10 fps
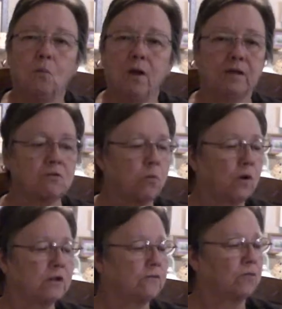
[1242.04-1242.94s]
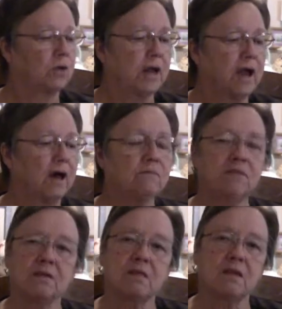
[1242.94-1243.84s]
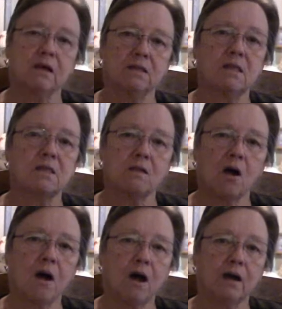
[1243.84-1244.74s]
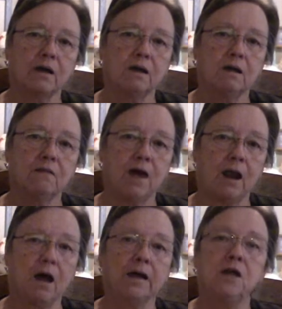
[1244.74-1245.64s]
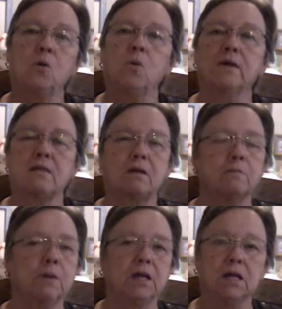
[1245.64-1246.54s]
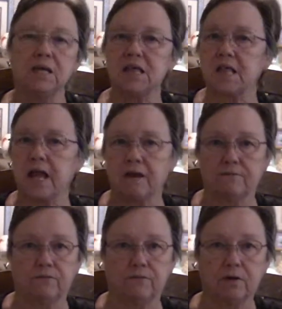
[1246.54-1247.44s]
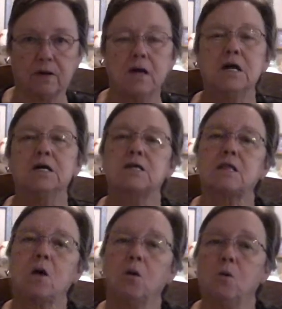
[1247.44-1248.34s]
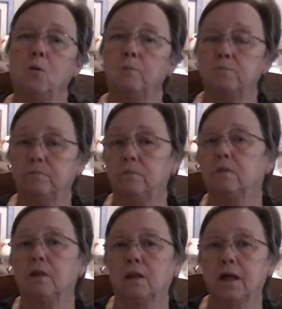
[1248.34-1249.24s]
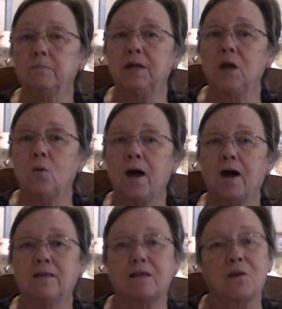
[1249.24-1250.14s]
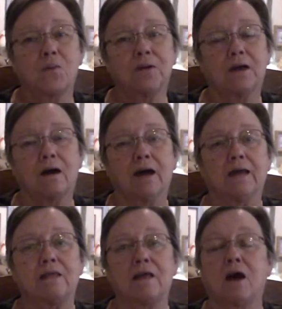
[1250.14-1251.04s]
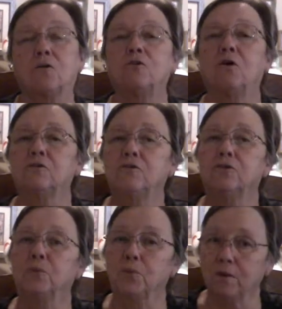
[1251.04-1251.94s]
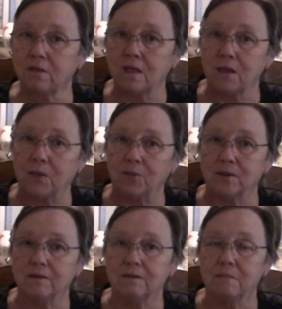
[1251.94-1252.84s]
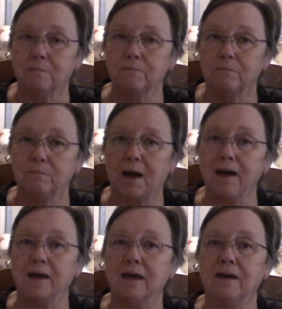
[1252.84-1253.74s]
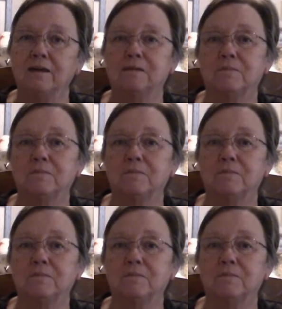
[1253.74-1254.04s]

It's wonderful to have this in stock that I know is completely safe. So let me know how it's going, guys, and I'll talk to you real soon. Bye.